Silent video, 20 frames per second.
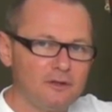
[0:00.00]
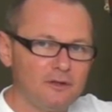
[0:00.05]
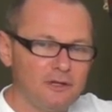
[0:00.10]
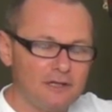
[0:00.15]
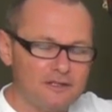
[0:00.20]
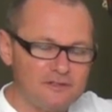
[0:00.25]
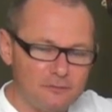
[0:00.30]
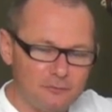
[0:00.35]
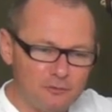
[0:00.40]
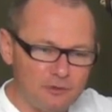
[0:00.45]

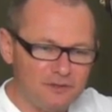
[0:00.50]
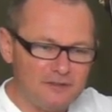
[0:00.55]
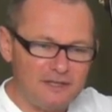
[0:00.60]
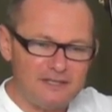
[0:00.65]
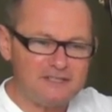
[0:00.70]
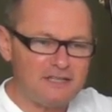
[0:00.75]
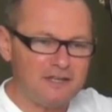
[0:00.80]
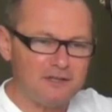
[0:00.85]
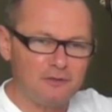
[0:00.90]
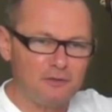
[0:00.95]
and some real
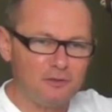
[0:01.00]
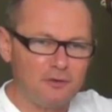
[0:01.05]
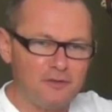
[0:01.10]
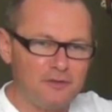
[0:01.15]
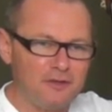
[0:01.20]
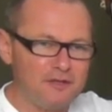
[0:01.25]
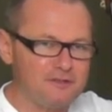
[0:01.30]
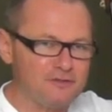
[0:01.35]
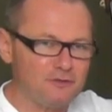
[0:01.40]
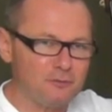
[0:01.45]
nice kind of little
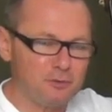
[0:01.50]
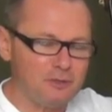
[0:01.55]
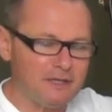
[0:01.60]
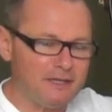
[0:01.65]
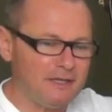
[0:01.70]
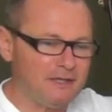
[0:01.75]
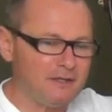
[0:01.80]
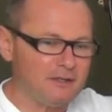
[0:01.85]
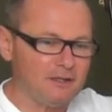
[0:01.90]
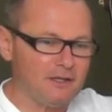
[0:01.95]
things to
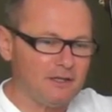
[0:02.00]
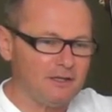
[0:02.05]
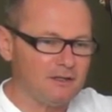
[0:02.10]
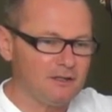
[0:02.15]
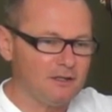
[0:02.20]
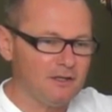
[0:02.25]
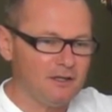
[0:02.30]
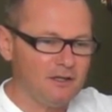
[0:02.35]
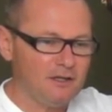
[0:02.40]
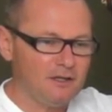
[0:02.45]
play, and
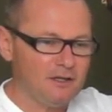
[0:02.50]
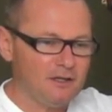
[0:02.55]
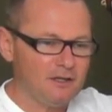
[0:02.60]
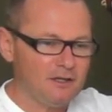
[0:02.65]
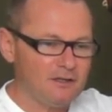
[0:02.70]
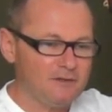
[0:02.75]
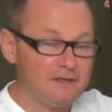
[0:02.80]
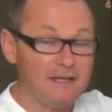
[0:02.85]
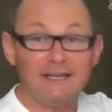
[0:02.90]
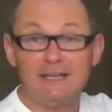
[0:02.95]

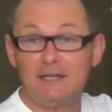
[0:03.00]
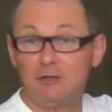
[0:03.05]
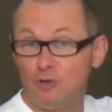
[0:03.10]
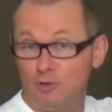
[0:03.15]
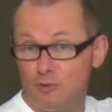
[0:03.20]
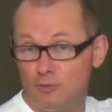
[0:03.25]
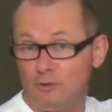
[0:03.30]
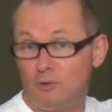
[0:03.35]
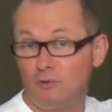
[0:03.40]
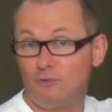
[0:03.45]
that can
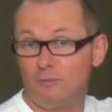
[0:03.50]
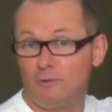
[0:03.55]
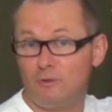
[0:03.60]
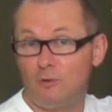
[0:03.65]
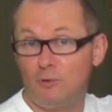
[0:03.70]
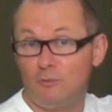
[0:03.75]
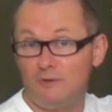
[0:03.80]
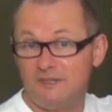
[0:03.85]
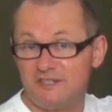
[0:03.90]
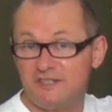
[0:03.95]

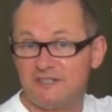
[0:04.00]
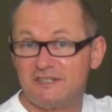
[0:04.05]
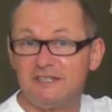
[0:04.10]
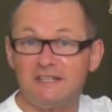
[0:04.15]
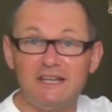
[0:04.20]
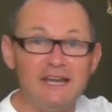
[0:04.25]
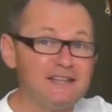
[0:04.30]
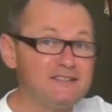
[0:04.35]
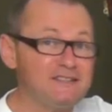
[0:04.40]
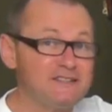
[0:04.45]
always just
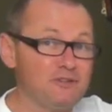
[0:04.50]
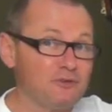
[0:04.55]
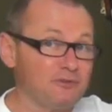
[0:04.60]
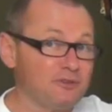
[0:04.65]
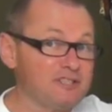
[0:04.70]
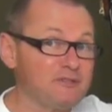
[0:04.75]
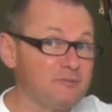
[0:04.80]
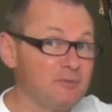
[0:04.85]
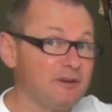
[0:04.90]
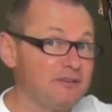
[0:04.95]
enhance your
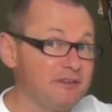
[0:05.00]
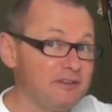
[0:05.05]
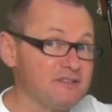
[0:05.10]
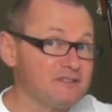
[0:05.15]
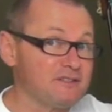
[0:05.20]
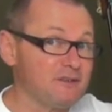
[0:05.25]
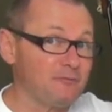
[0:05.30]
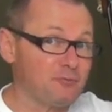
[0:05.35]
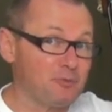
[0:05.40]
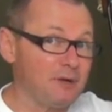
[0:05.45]

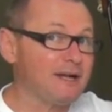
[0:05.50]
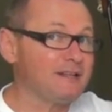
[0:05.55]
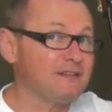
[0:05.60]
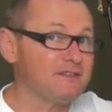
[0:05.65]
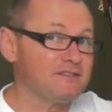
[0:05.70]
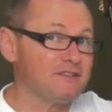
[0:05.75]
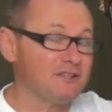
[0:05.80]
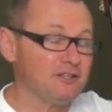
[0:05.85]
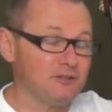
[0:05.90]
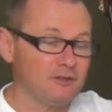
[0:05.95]
experience of
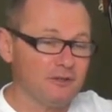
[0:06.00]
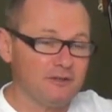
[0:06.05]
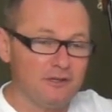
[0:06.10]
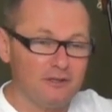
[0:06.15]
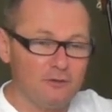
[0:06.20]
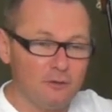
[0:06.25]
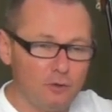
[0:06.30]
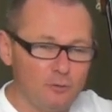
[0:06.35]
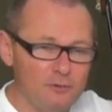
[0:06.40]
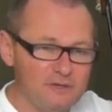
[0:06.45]
practicing. You know, it
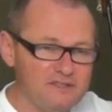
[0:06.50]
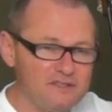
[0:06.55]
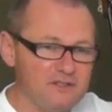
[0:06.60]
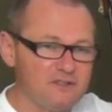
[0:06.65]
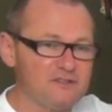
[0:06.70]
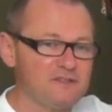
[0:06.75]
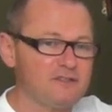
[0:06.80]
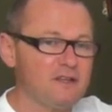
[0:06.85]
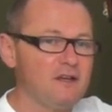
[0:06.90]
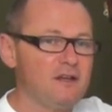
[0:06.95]
always
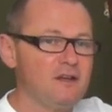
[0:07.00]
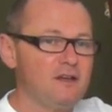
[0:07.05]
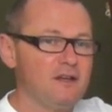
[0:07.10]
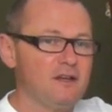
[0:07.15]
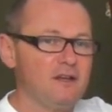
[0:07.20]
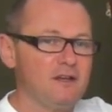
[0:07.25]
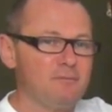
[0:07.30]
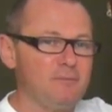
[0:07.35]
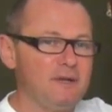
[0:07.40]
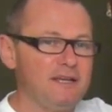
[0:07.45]
just
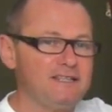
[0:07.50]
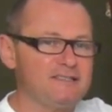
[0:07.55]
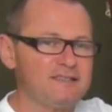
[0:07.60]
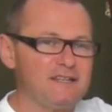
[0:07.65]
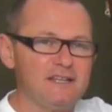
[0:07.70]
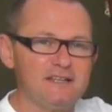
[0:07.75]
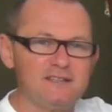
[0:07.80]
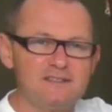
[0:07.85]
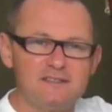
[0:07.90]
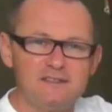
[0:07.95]
makes
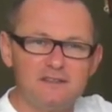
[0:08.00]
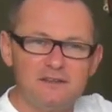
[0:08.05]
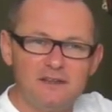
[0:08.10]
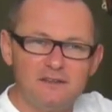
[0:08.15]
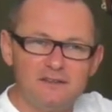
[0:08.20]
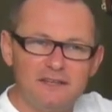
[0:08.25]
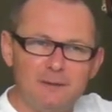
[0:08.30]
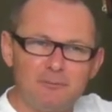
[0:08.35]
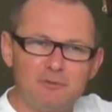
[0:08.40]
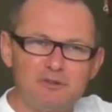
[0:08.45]
things
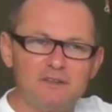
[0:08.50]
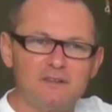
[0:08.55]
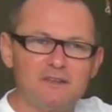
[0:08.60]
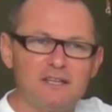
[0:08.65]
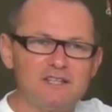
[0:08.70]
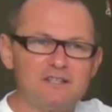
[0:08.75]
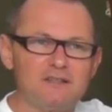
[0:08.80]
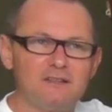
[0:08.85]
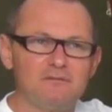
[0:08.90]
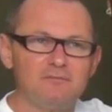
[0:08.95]
that
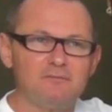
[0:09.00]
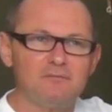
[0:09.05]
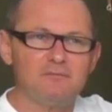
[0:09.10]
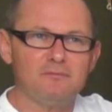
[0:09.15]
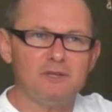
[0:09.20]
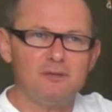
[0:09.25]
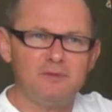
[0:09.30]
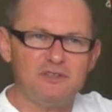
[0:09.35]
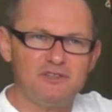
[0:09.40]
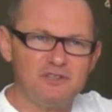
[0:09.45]

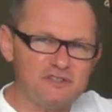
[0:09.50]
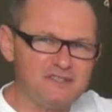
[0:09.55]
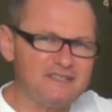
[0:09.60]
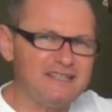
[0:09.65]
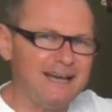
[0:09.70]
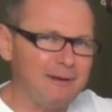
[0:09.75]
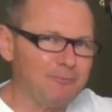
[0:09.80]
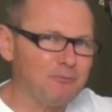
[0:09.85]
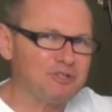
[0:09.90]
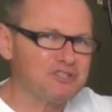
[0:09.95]
maybe just
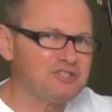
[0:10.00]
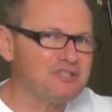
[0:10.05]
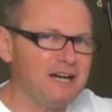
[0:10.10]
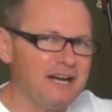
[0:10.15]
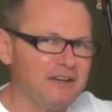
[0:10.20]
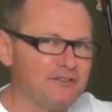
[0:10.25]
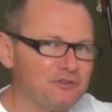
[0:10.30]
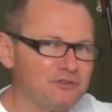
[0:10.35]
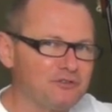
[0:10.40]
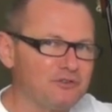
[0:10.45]
that much
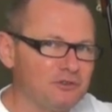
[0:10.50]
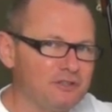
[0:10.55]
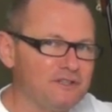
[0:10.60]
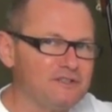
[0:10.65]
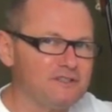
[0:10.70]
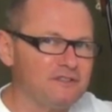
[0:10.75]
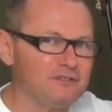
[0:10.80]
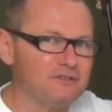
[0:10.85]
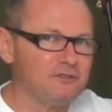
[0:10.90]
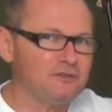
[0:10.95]
nicer to
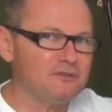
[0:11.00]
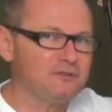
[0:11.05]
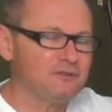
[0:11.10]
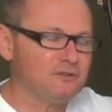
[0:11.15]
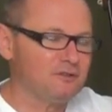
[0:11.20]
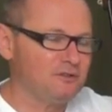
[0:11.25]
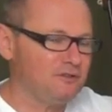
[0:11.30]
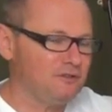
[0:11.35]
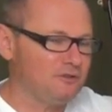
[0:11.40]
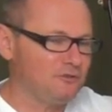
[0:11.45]
listen to.
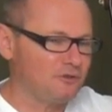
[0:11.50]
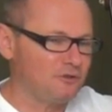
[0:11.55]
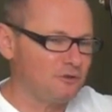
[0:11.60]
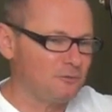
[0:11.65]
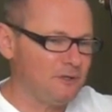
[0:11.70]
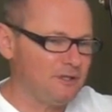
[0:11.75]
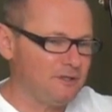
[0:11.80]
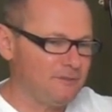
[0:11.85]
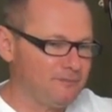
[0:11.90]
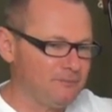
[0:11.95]
You know what I
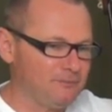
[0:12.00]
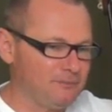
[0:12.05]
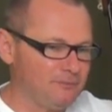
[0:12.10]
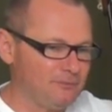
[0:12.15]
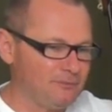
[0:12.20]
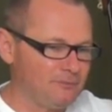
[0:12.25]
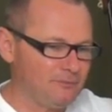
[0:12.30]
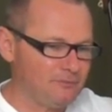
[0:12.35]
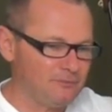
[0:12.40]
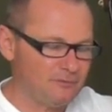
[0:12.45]
mean?
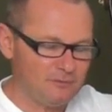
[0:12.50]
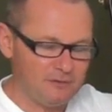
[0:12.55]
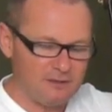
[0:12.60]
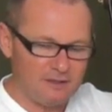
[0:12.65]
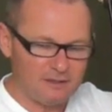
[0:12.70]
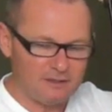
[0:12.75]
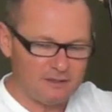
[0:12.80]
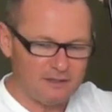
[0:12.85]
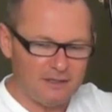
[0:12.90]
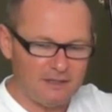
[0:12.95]

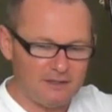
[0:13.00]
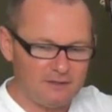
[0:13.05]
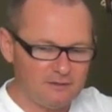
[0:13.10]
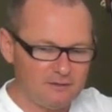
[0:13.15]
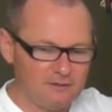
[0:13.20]
That.